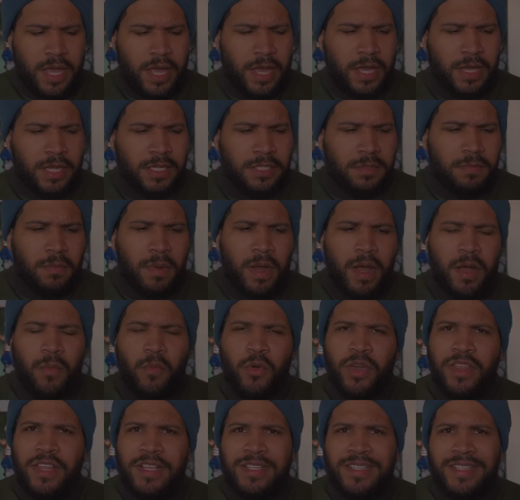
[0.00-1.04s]
and his mom,
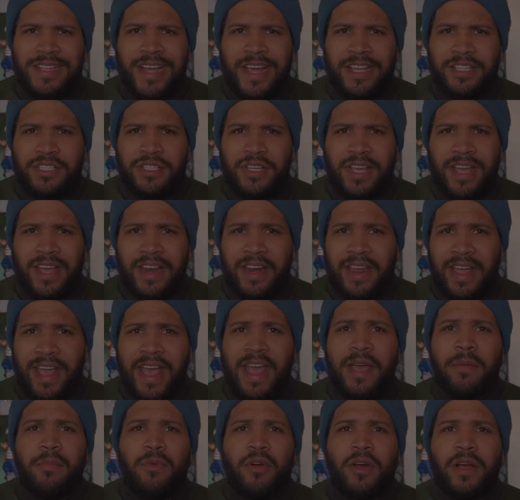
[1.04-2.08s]
we decided to get a
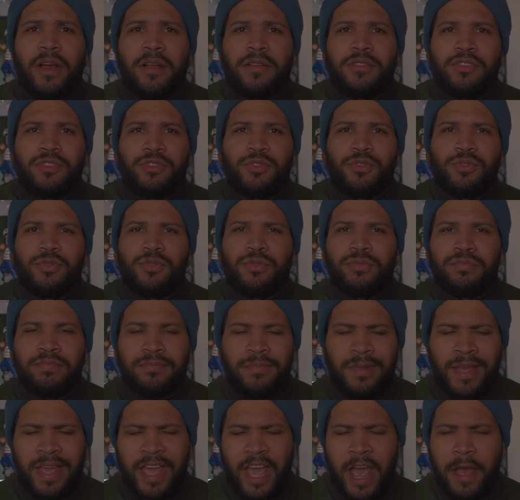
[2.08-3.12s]
camera to
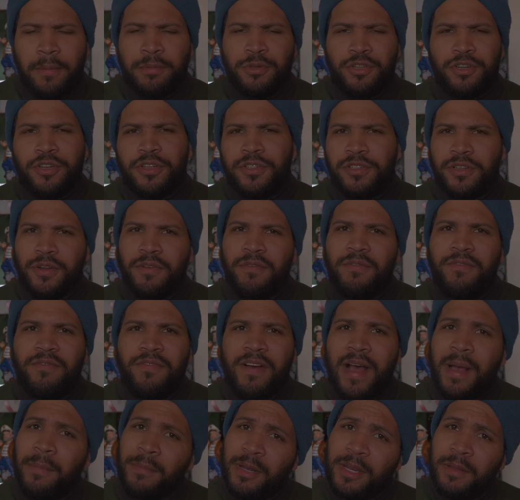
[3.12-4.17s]
capture some
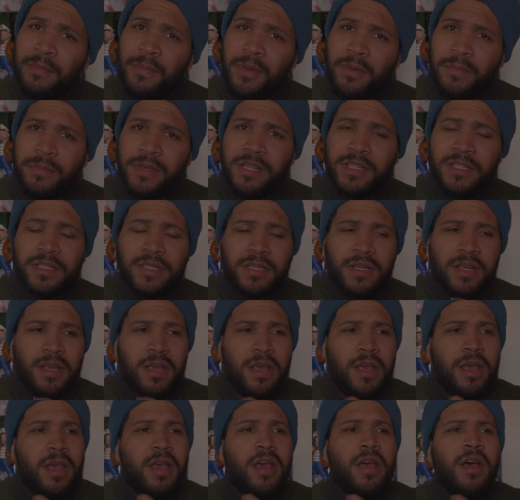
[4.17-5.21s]
family moments.
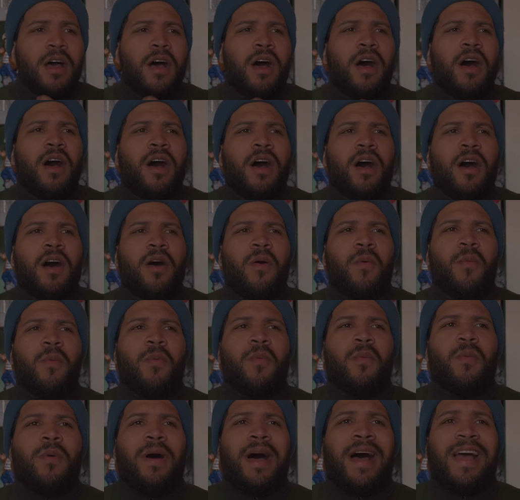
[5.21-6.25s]
I
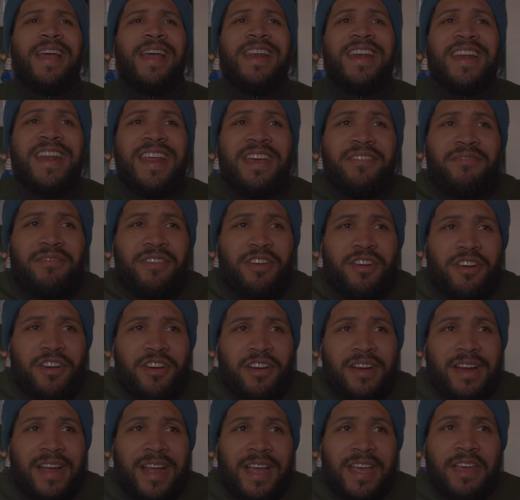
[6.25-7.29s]

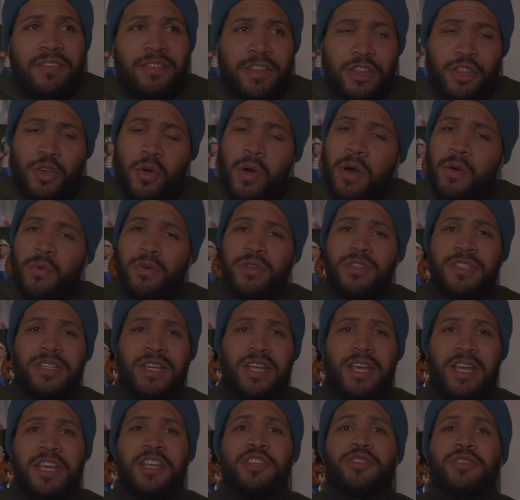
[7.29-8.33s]
never, even though I was
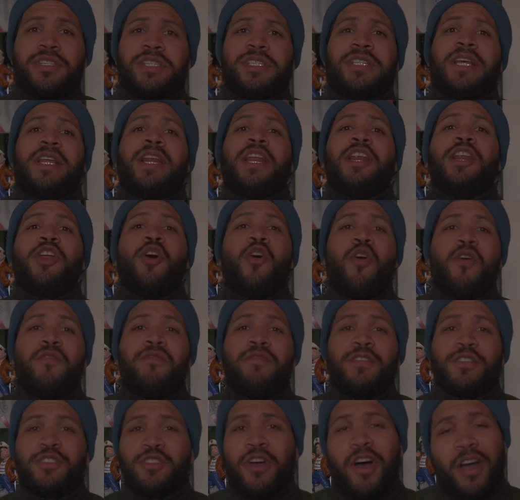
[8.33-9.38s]
interested in the whole
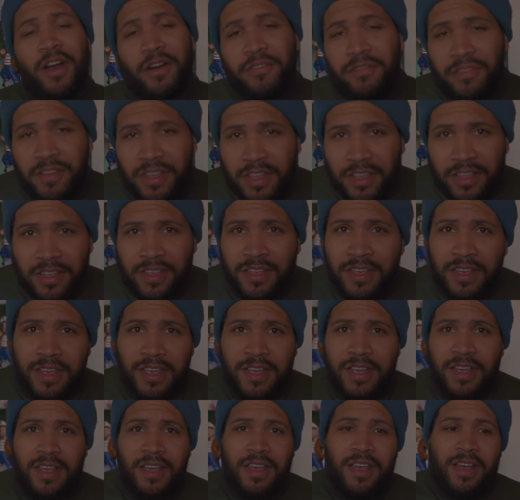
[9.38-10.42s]
photography
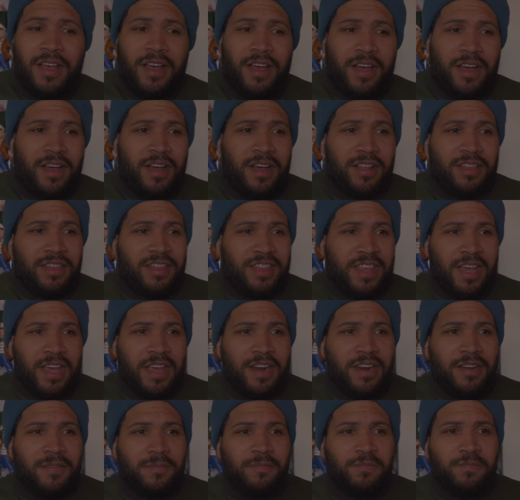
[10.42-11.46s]

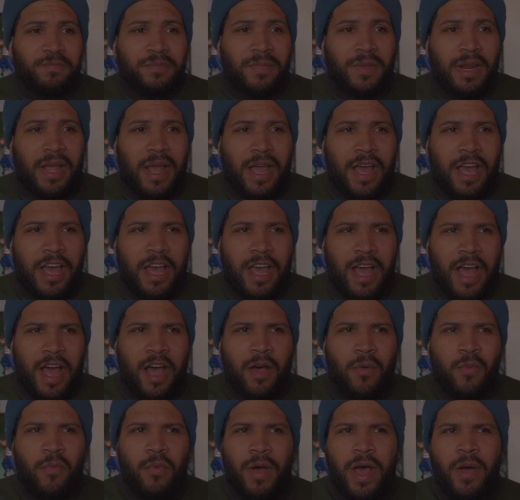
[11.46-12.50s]
thing,
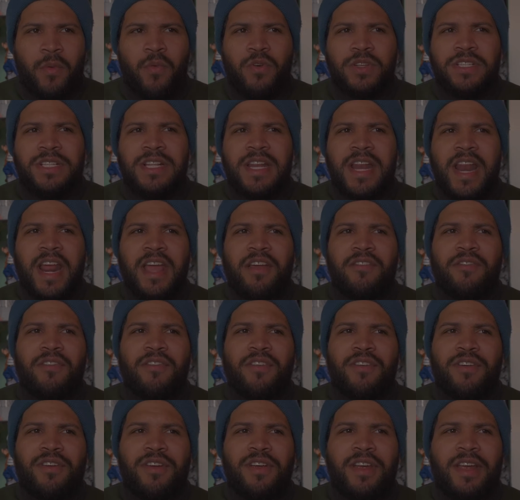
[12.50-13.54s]
I was
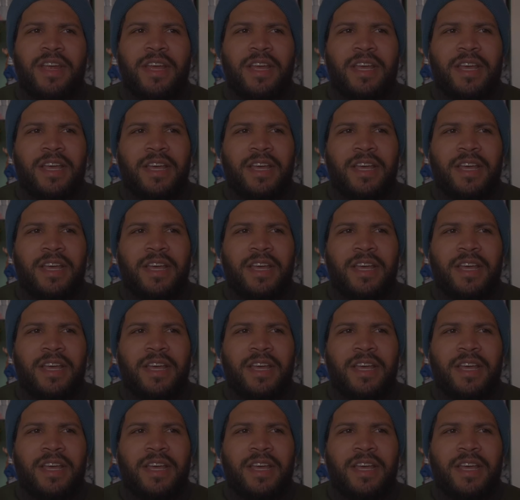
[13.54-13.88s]
never